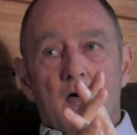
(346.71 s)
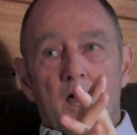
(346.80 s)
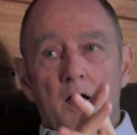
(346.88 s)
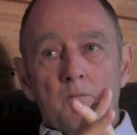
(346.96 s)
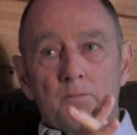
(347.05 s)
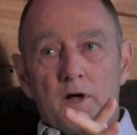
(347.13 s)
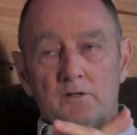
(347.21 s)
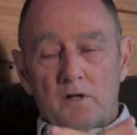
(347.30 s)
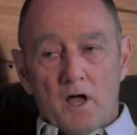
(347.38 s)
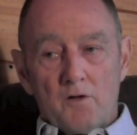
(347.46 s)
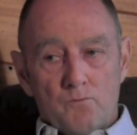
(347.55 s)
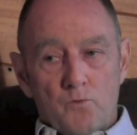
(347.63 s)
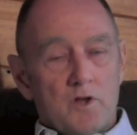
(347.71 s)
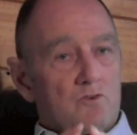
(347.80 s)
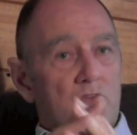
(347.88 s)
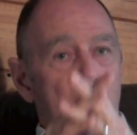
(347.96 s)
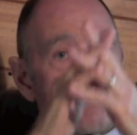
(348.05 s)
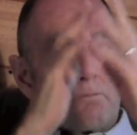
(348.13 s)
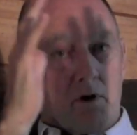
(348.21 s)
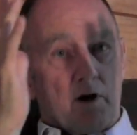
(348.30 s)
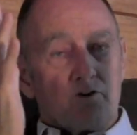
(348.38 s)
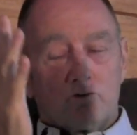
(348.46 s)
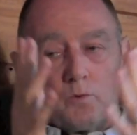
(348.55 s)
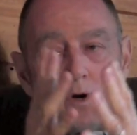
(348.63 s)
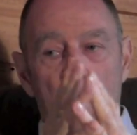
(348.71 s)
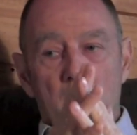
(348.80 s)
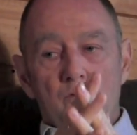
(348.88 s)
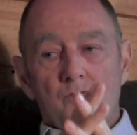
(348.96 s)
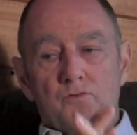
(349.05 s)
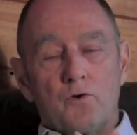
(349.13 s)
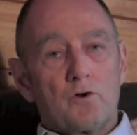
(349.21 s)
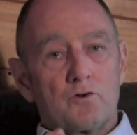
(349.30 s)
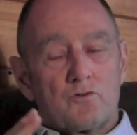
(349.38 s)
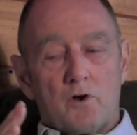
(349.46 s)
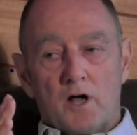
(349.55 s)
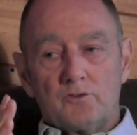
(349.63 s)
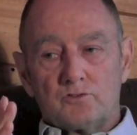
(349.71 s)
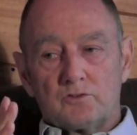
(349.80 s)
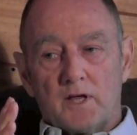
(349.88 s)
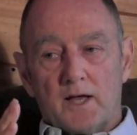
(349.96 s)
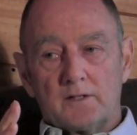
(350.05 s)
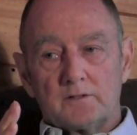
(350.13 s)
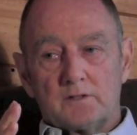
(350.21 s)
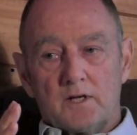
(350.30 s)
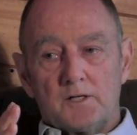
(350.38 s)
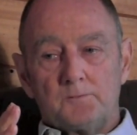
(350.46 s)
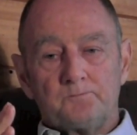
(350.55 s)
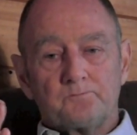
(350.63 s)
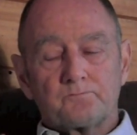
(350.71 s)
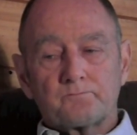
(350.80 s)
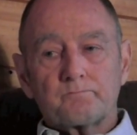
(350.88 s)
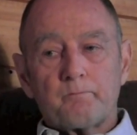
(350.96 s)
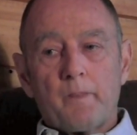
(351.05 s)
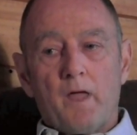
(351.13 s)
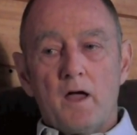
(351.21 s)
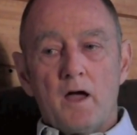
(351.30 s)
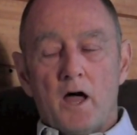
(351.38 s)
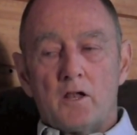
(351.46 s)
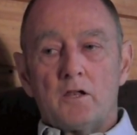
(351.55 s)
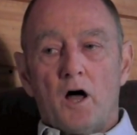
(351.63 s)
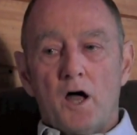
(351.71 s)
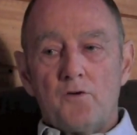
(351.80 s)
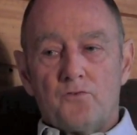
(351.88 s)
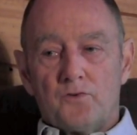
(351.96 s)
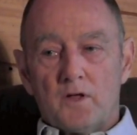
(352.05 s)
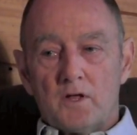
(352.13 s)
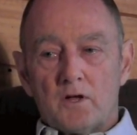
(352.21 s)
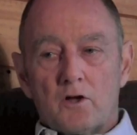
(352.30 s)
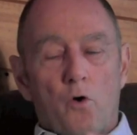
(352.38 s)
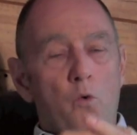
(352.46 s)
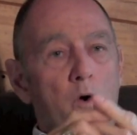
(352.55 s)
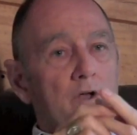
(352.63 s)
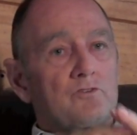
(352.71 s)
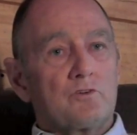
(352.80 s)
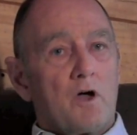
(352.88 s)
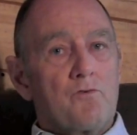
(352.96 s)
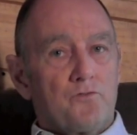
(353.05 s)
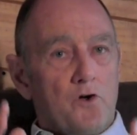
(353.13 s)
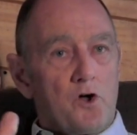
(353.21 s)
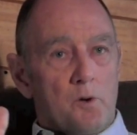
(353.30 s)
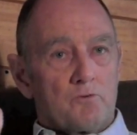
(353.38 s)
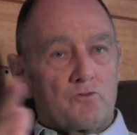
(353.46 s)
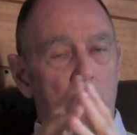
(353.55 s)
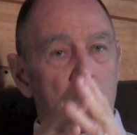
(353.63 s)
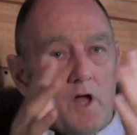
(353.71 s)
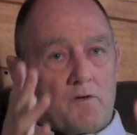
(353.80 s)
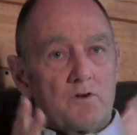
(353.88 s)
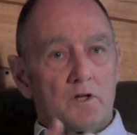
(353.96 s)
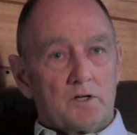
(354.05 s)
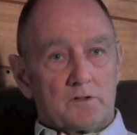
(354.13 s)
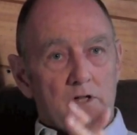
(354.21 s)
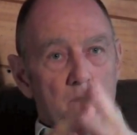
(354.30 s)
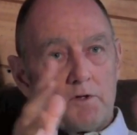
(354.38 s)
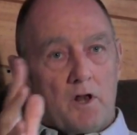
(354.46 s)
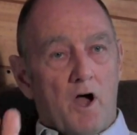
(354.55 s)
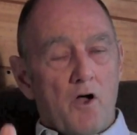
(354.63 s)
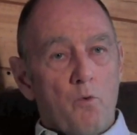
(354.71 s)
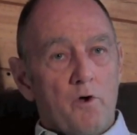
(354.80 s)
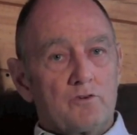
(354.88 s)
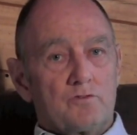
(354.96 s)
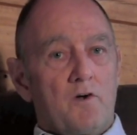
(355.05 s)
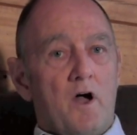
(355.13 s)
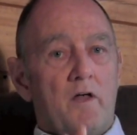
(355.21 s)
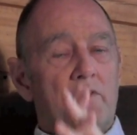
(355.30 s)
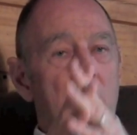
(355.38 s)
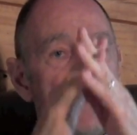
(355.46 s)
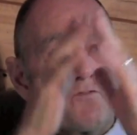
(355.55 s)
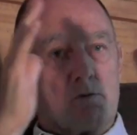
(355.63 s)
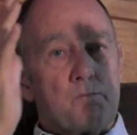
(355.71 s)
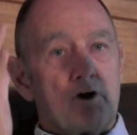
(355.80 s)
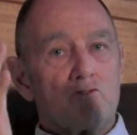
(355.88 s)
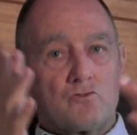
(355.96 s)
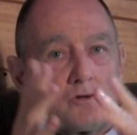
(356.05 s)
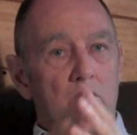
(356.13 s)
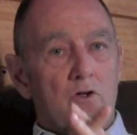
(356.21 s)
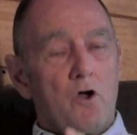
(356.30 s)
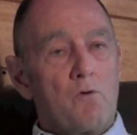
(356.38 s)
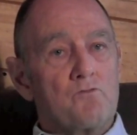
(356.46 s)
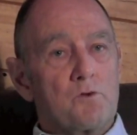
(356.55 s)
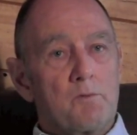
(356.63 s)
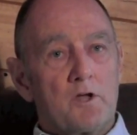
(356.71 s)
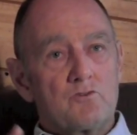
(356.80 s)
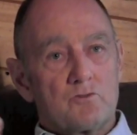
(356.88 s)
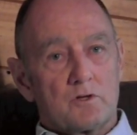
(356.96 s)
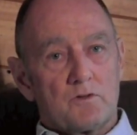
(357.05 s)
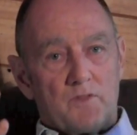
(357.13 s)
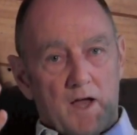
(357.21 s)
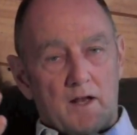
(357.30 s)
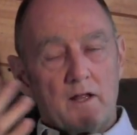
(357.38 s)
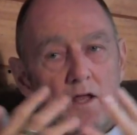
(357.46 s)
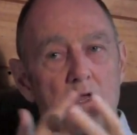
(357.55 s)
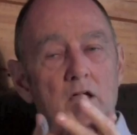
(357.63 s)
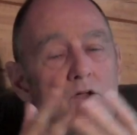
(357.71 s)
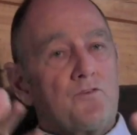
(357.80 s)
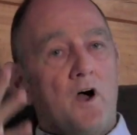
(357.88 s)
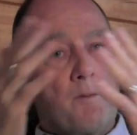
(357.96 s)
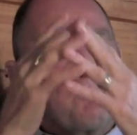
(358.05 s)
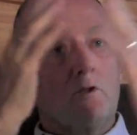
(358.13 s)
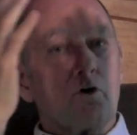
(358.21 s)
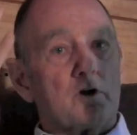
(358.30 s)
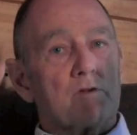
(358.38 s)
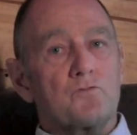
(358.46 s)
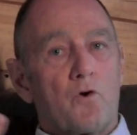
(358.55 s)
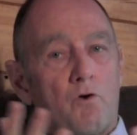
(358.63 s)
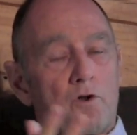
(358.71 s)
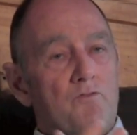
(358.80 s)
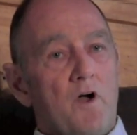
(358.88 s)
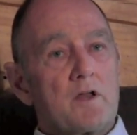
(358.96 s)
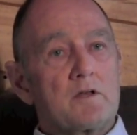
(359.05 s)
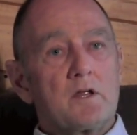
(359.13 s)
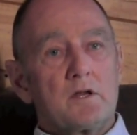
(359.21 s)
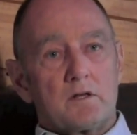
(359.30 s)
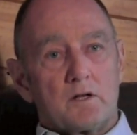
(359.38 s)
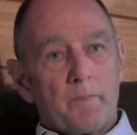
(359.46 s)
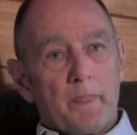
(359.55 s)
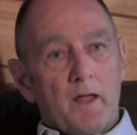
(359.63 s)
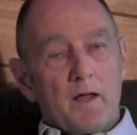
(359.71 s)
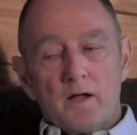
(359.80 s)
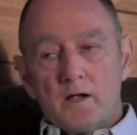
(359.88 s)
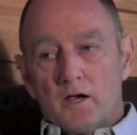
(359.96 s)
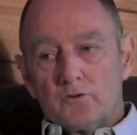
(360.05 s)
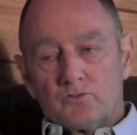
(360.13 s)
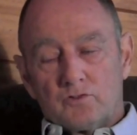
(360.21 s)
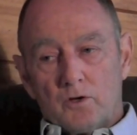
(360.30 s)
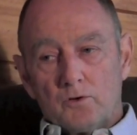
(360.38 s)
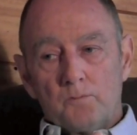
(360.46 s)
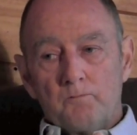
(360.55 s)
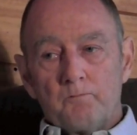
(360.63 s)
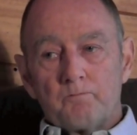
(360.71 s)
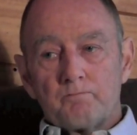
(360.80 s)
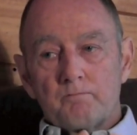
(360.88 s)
But I reached that place where I have full trust, and life always affirms what I've learned. I mean, I always find the affirmation and confirmation of that if I'm looking for it, if I need it. And so